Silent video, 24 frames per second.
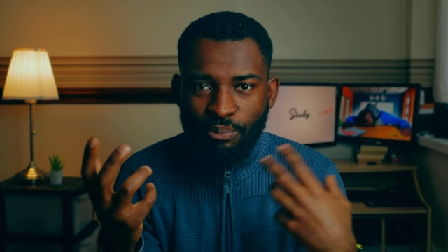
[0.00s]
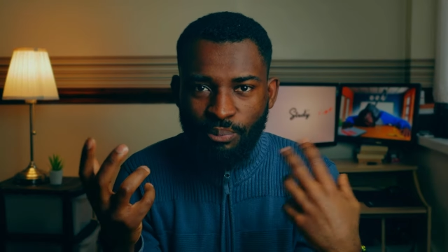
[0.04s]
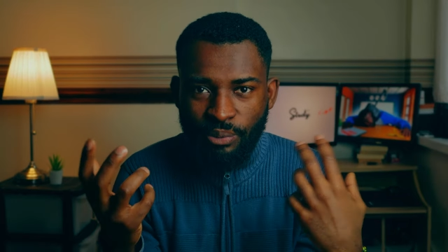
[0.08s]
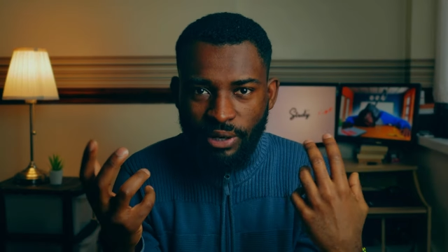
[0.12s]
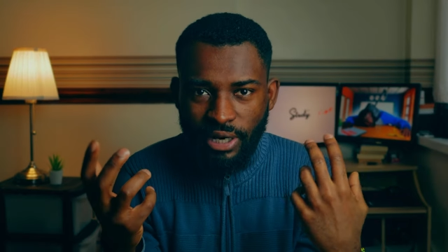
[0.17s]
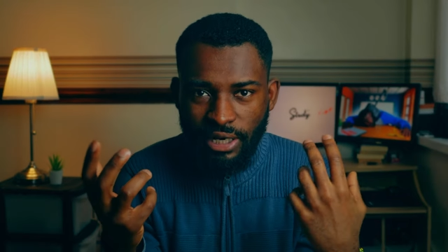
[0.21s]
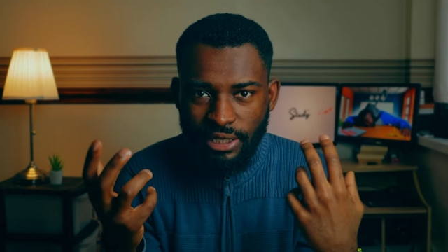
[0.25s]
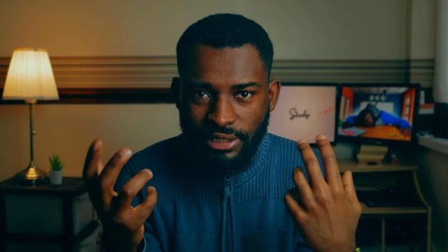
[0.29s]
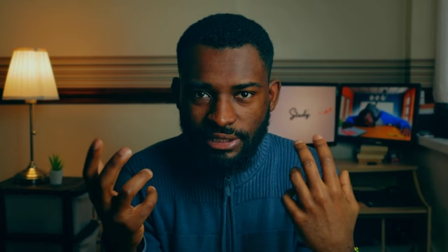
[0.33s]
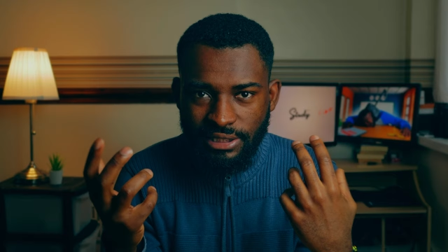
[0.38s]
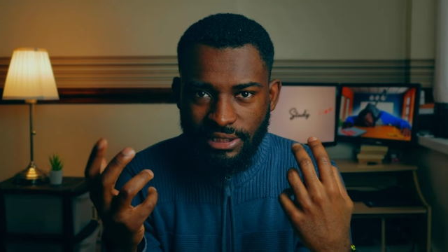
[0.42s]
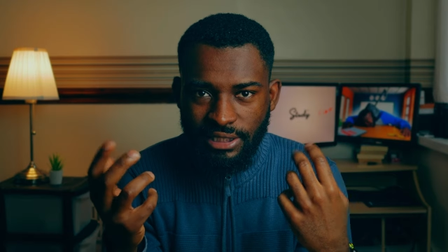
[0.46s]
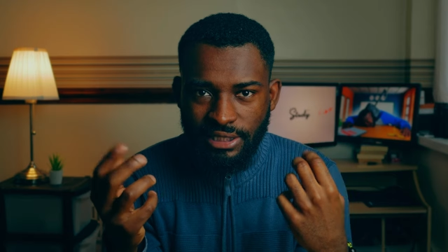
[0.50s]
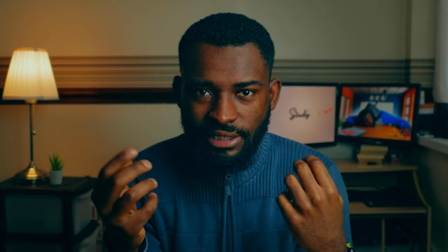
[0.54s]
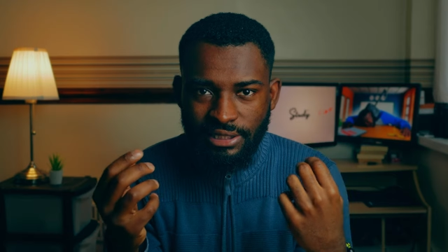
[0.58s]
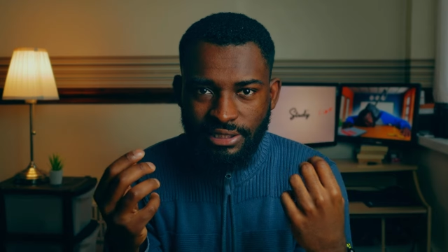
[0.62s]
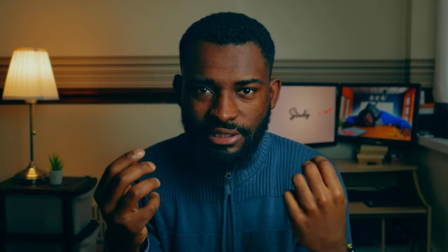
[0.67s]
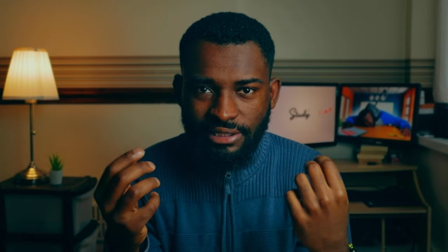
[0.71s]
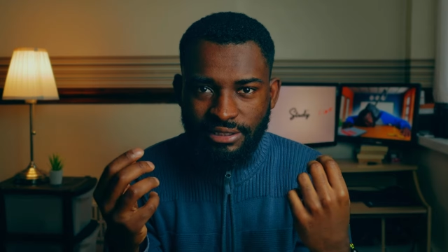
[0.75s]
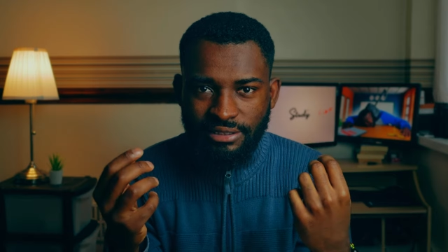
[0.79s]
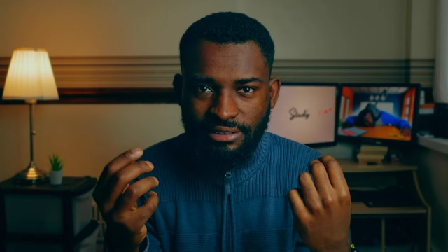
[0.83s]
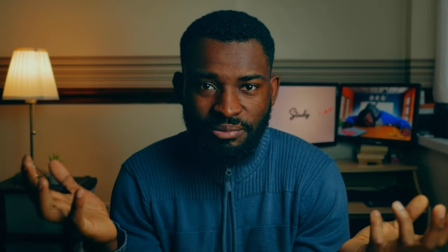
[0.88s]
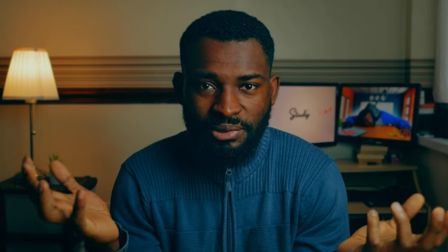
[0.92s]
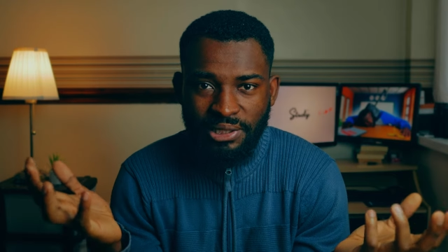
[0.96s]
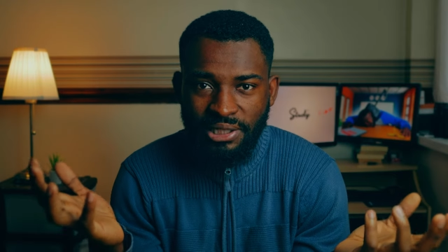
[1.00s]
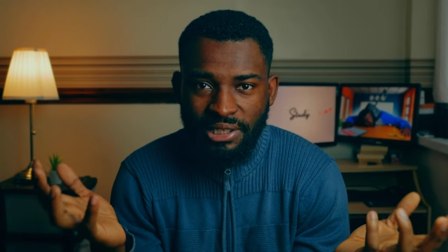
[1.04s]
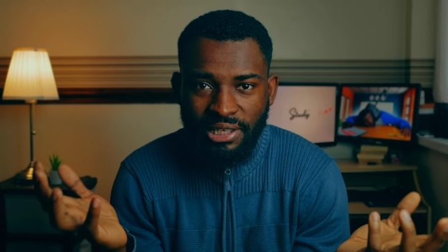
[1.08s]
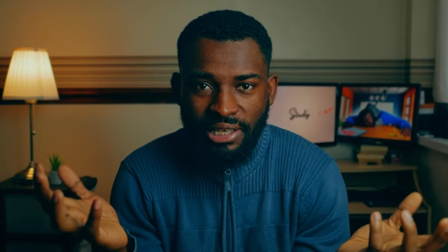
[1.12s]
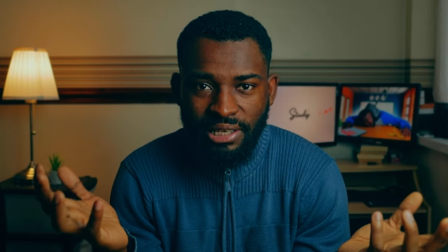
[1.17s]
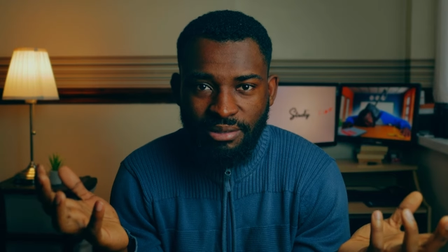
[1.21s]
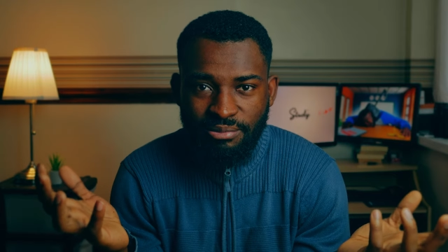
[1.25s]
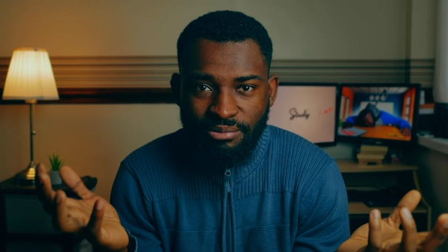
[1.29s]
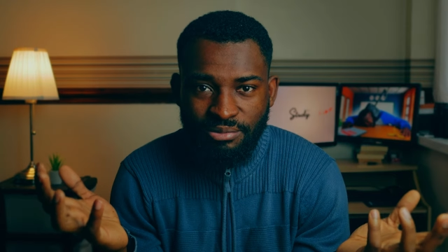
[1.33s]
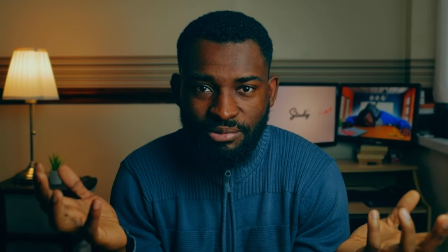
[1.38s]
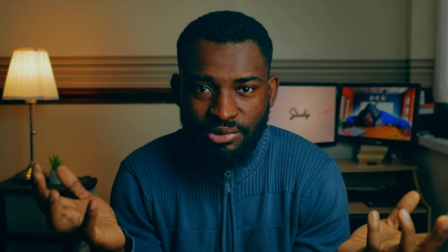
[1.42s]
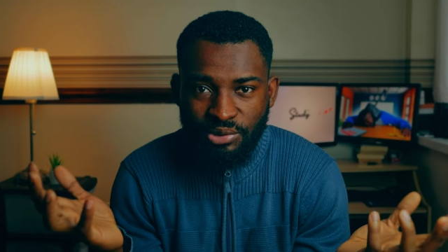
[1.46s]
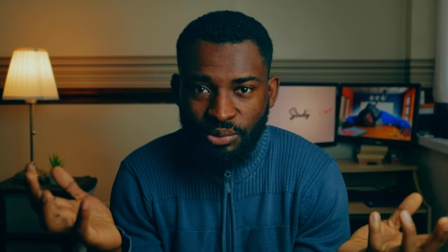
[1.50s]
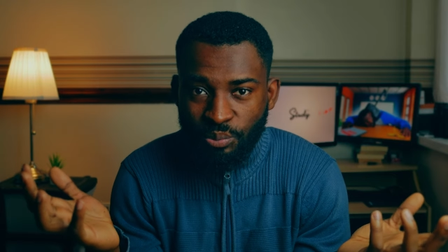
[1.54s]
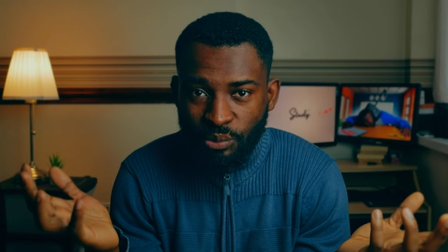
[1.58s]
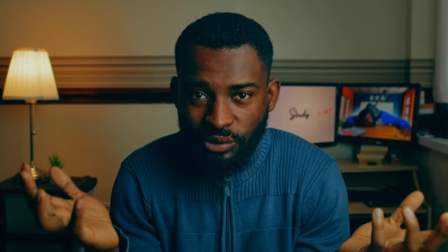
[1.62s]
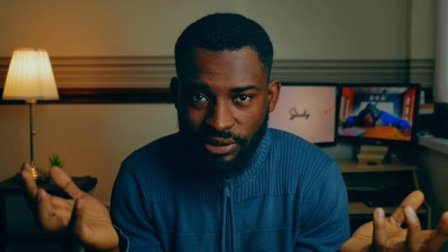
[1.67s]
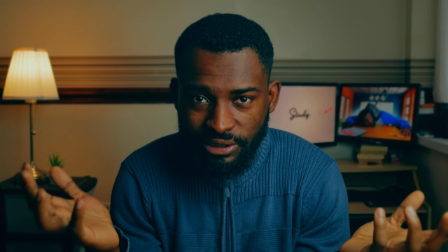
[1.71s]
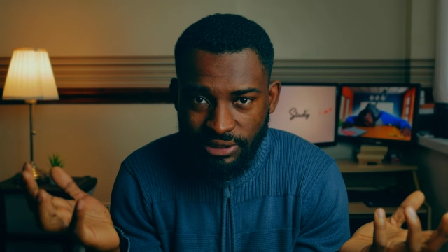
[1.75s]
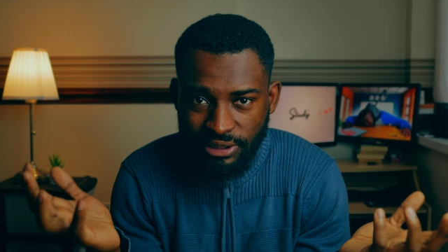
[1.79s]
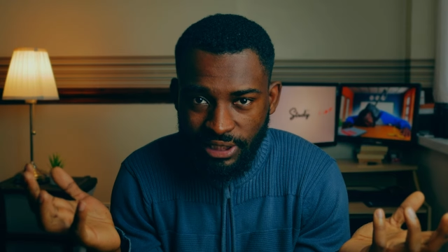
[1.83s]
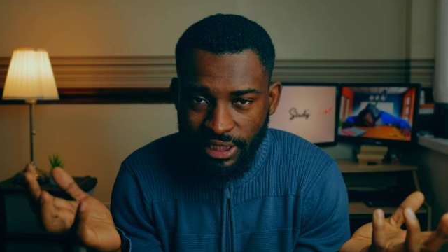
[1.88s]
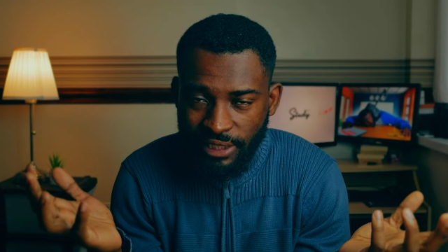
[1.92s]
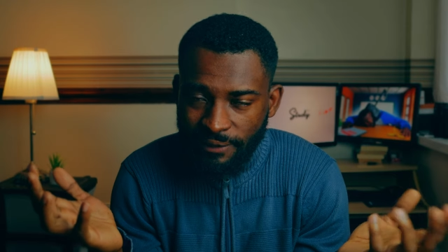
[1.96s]
passes, it becomes
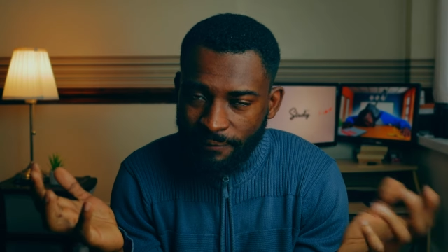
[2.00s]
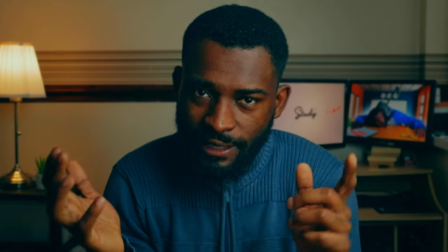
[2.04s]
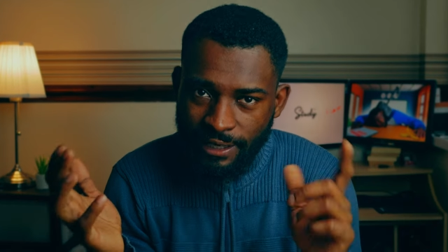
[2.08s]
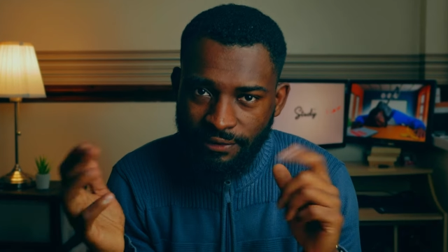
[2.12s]
mundane.